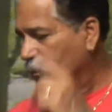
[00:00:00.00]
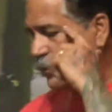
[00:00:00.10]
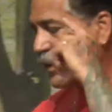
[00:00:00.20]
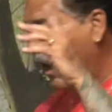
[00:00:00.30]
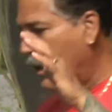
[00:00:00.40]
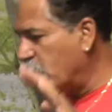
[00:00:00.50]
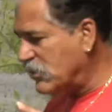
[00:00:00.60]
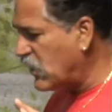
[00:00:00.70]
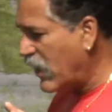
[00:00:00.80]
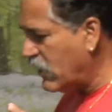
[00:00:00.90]
You're not
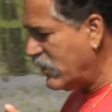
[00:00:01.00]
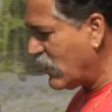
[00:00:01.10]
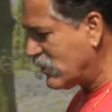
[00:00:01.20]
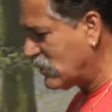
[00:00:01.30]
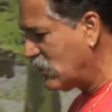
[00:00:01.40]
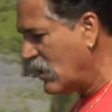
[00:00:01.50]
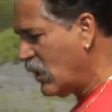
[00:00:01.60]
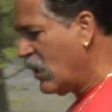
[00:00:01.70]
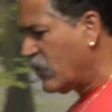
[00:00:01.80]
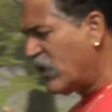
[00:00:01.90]
understanding this.
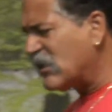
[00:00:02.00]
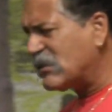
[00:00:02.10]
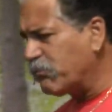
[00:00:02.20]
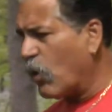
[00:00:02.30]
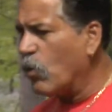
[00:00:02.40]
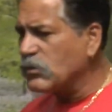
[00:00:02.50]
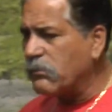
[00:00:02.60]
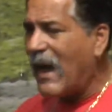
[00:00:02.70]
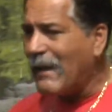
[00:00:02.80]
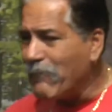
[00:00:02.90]
This
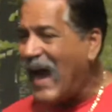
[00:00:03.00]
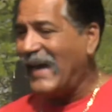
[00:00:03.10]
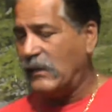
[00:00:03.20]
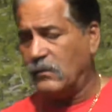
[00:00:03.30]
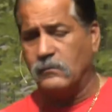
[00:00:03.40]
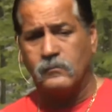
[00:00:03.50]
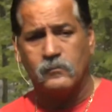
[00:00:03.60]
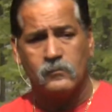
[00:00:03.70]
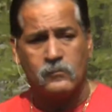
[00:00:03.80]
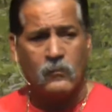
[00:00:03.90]
blows my mind.
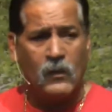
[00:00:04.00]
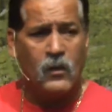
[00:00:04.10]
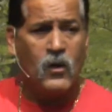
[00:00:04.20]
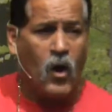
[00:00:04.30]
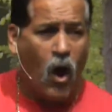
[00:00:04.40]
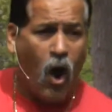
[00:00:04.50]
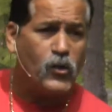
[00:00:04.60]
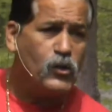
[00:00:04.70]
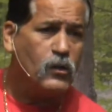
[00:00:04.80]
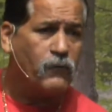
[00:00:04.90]
Our
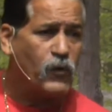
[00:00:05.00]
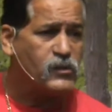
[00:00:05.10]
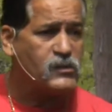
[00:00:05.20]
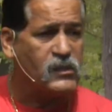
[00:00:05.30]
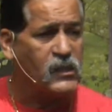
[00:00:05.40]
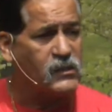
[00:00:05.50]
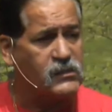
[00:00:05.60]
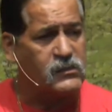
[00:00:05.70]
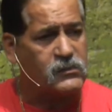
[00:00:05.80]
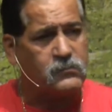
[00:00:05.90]
universe
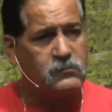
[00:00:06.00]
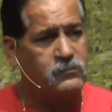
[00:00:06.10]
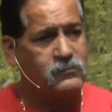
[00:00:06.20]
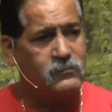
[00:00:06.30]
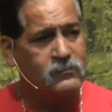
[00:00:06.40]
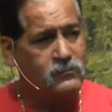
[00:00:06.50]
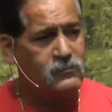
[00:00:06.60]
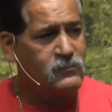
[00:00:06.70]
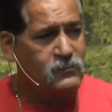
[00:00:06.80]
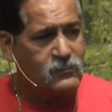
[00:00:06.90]
is
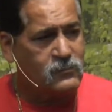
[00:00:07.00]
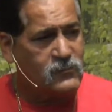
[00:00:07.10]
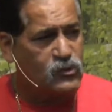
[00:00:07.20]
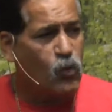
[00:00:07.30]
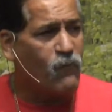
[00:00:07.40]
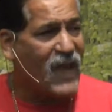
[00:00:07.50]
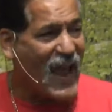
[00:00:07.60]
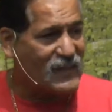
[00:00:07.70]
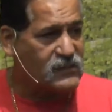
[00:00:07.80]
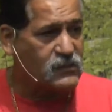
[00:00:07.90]
so
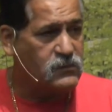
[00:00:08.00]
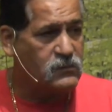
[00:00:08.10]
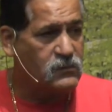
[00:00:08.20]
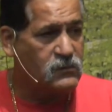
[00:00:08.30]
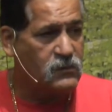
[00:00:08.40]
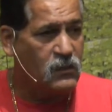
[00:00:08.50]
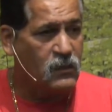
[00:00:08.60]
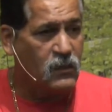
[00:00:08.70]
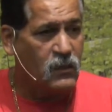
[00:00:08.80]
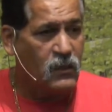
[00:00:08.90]
vast
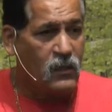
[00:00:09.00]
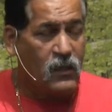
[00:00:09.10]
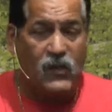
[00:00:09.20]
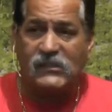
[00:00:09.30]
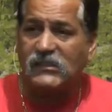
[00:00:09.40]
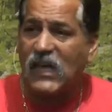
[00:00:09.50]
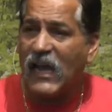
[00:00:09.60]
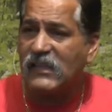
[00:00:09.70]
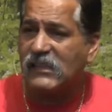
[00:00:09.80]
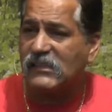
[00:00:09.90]
that
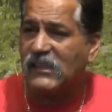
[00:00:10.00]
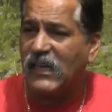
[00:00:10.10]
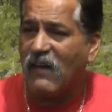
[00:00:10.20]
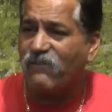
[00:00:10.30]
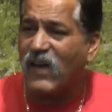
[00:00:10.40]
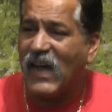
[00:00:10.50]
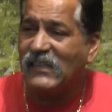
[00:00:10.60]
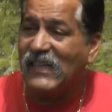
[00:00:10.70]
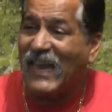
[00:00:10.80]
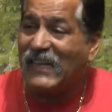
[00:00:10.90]
scientists cannot
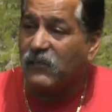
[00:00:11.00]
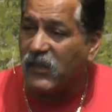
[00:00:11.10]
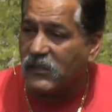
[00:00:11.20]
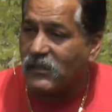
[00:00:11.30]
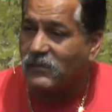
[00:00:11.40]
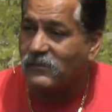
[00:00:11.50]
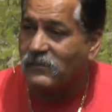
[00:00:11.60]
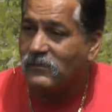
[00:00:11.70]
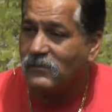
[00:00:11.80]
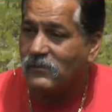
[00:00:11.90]
find the end of it.
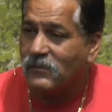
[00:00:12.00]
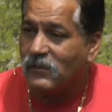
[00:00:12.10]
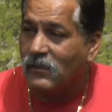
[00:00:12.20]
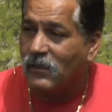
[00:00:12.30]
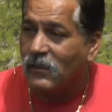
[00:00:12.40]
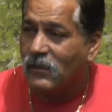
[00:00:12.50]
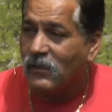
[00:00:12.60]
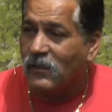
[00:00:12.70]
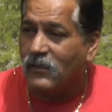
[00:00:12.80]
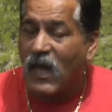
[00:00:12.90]

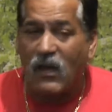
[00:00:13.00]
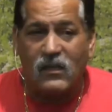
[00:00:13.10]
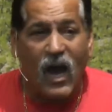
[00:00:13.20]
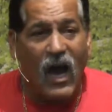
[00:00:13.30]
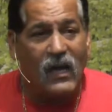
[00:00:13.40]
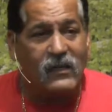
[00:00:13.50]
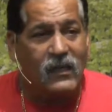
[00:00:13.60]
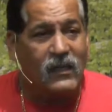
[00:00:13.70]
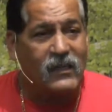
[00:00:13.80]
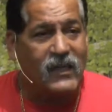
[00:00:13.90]
Now, God
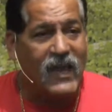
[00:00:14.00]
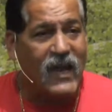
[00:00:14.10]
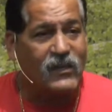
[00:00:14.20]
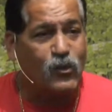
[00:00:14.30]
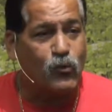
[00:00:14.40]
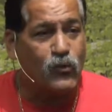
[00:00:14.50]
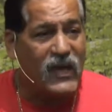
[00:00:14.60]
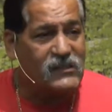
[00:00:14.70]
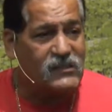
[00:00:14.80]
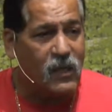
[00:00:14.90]
can't
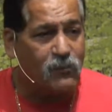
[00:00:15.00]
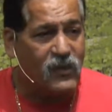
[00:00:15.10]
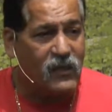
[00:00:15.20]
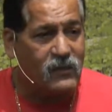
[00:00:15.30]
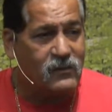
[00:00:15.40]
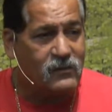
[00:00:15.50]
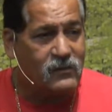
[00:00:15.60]
create something